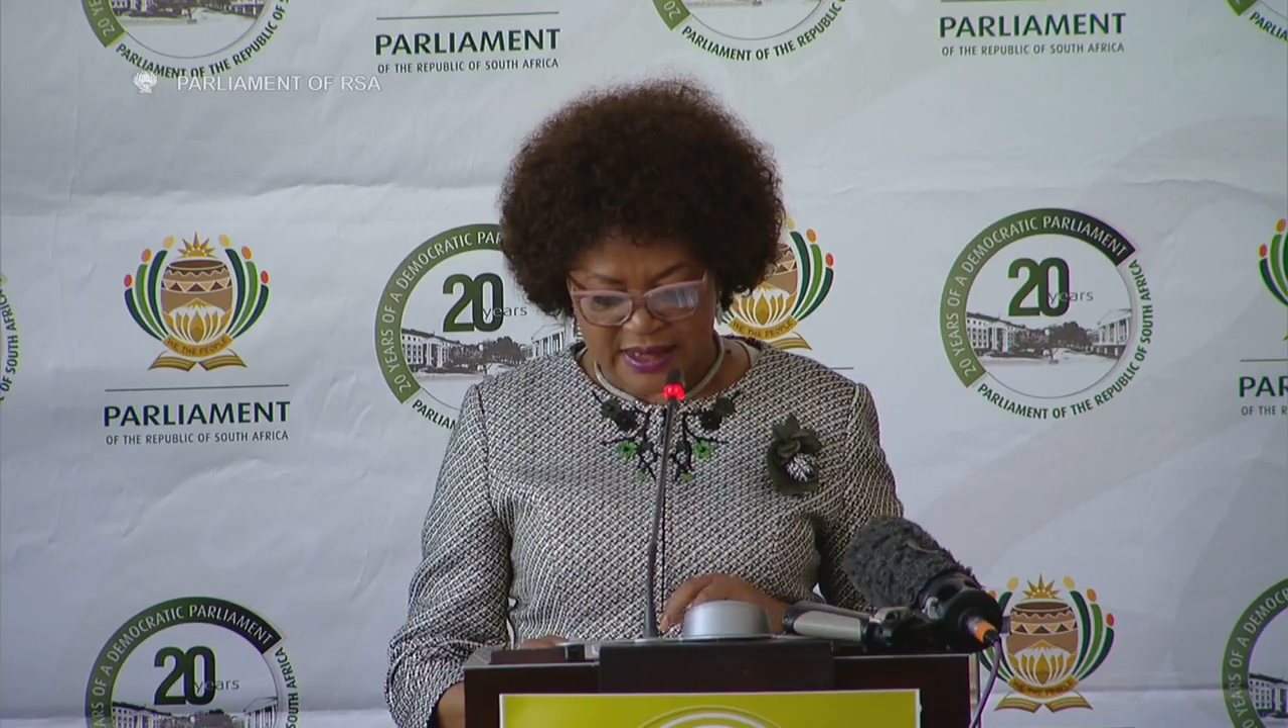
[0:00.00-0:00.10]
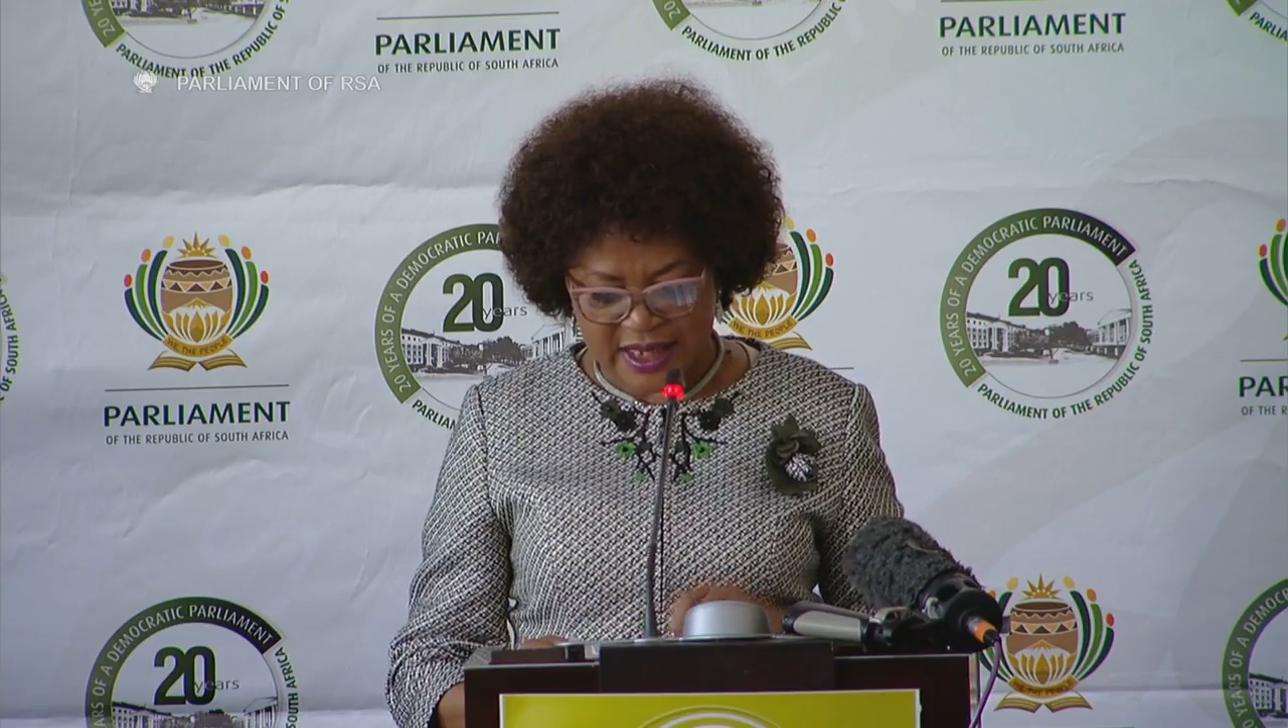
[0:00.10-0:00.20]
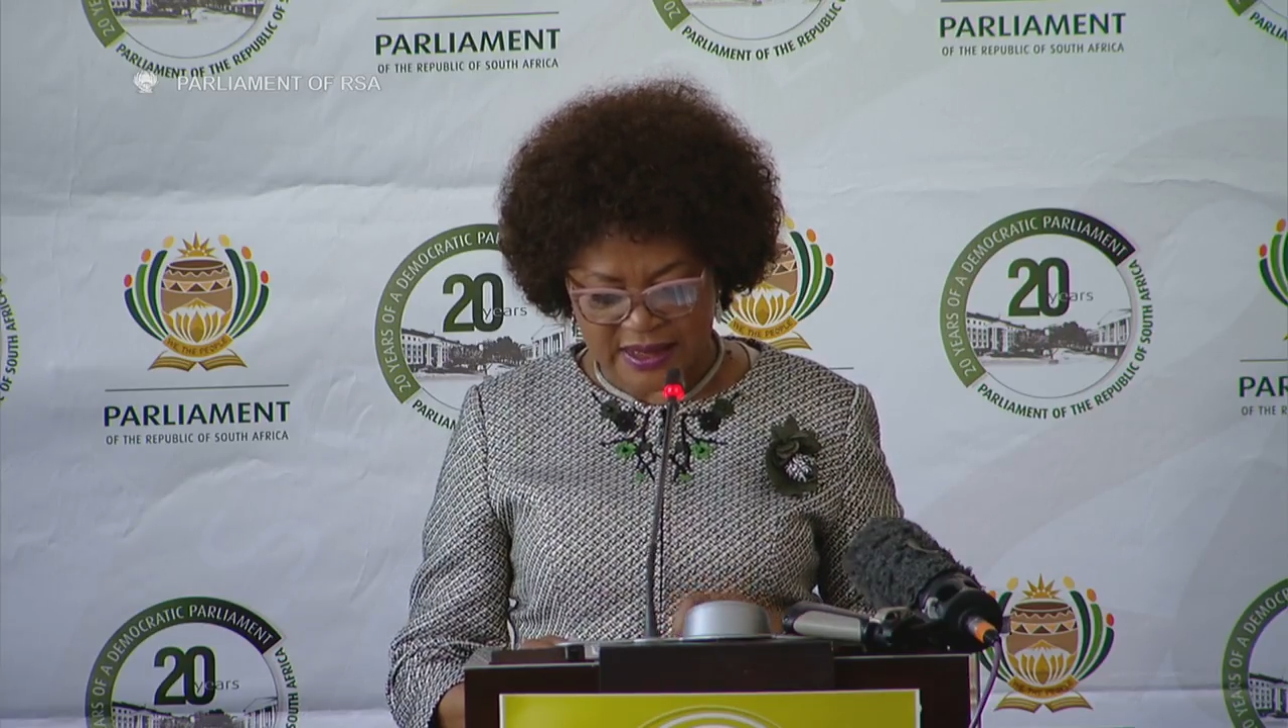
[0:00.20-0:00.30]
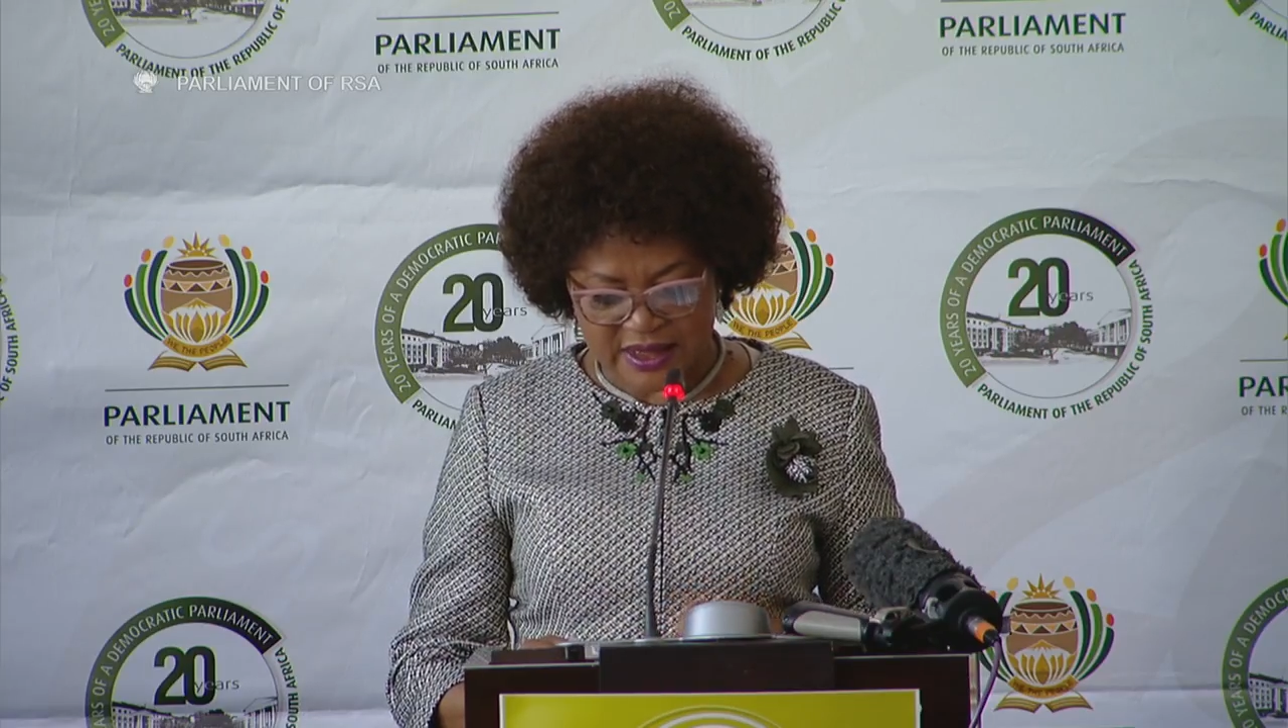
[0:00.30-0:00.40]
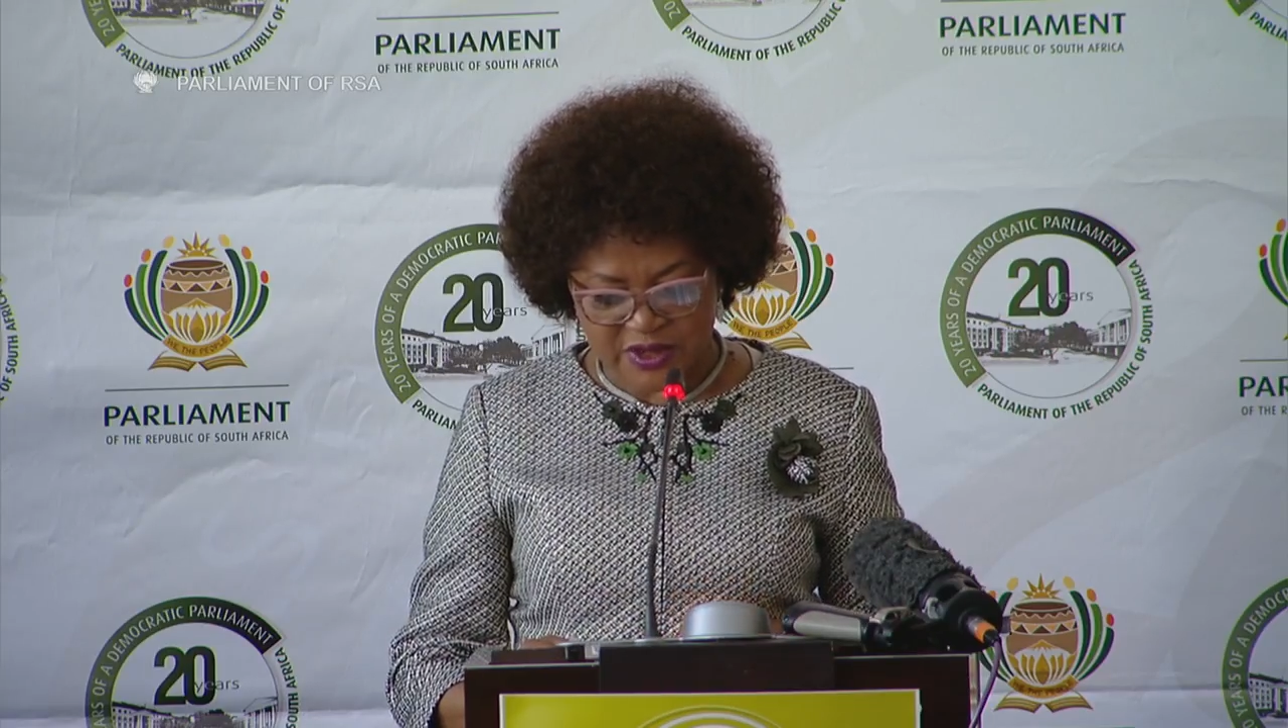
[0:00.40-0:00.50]

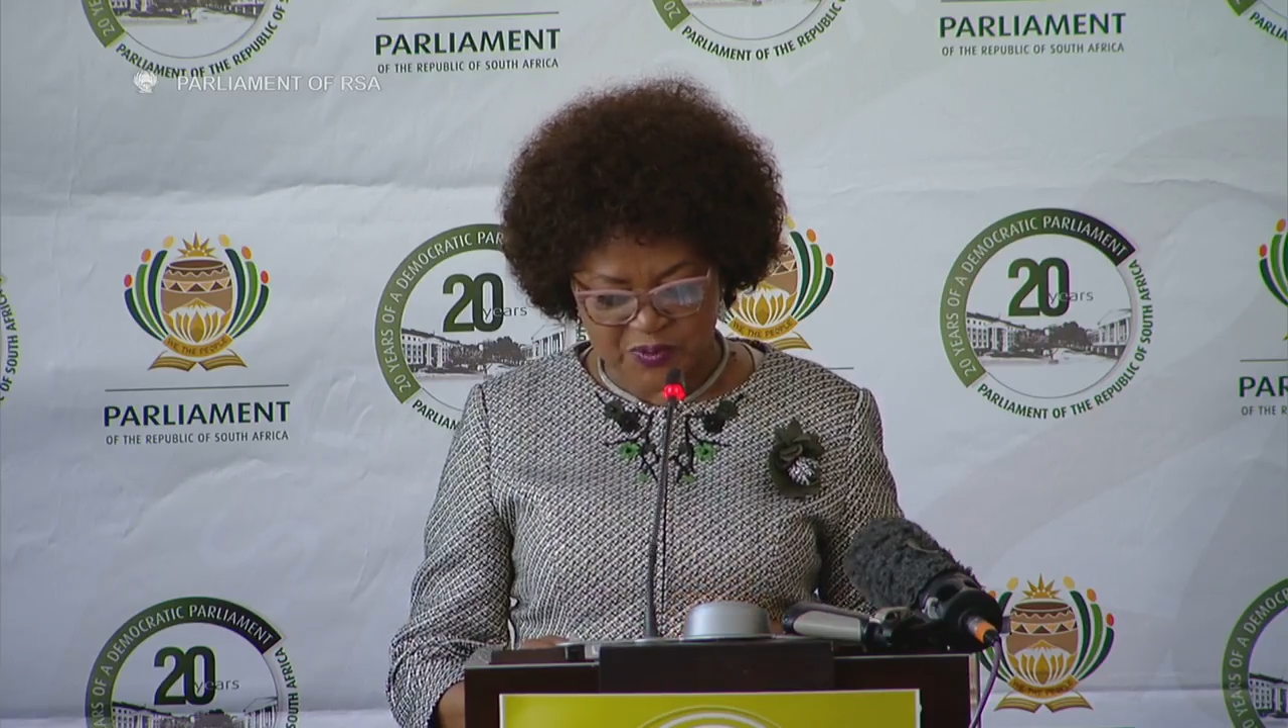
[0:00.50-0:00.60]
that the